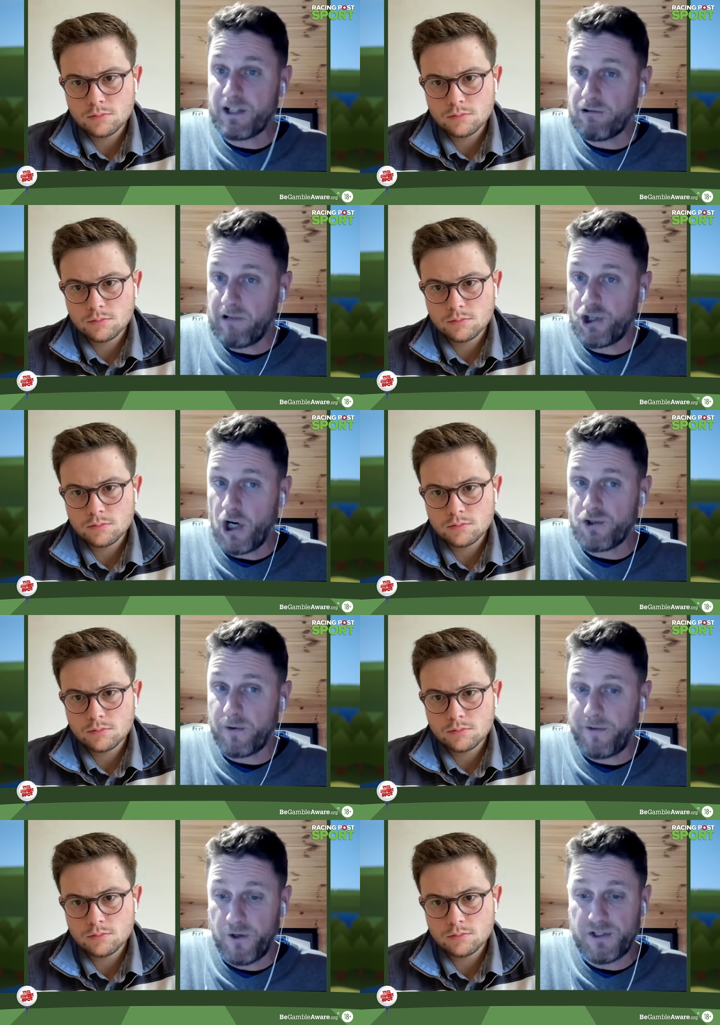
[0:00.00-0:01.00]
Speaker 1: he missed a great chance
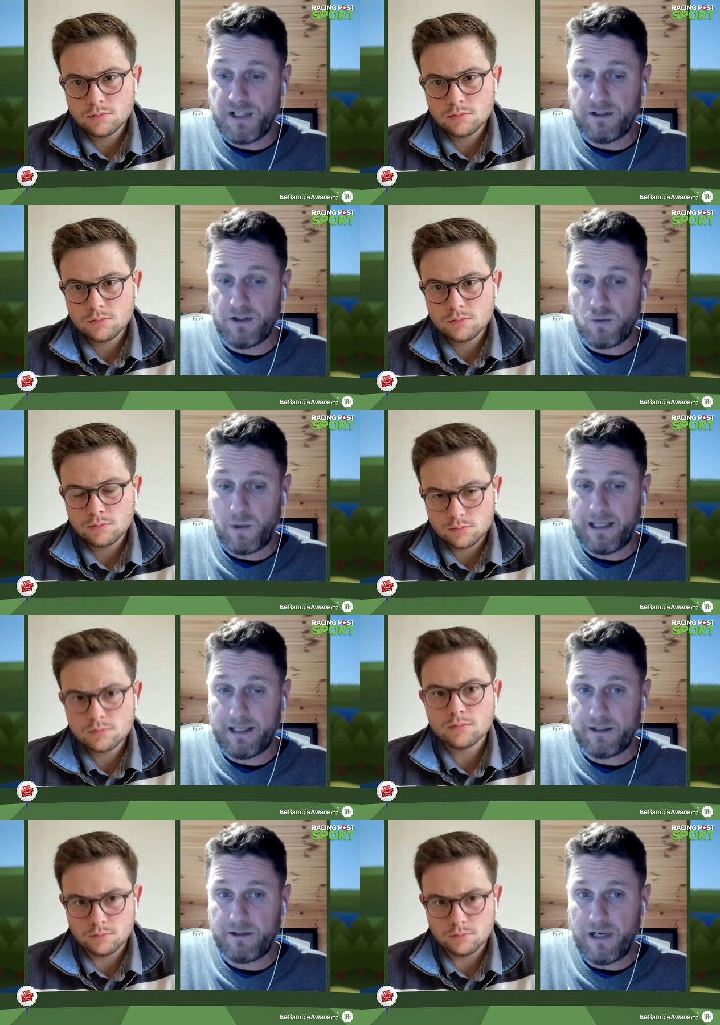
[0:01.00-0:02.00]
on thirteen as well. He had
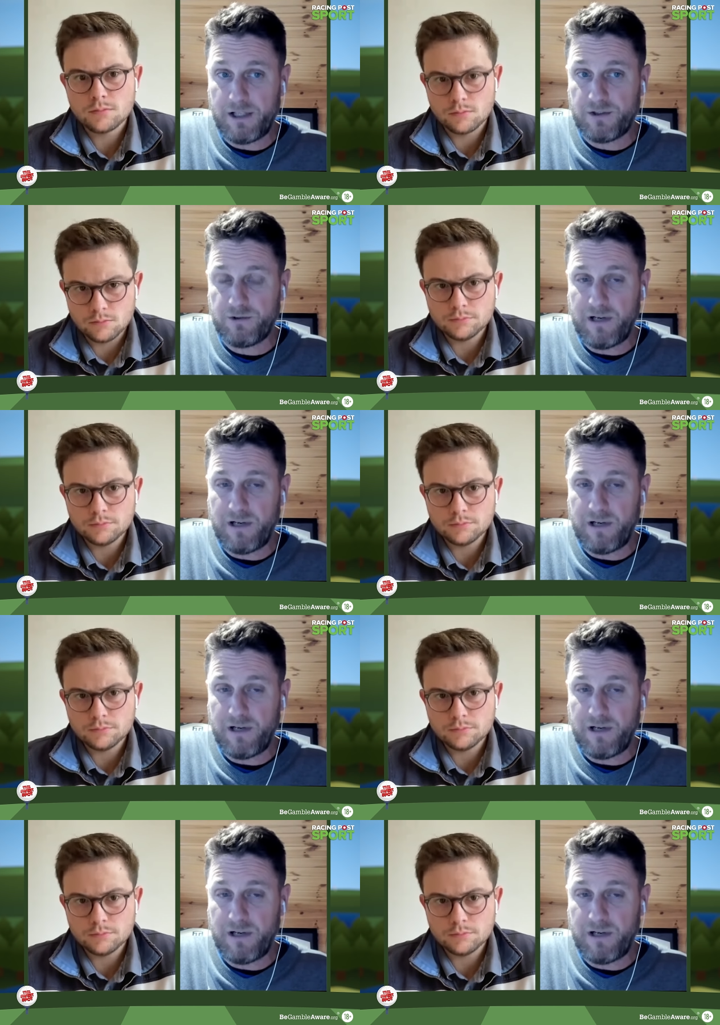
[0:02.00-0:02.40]
a great...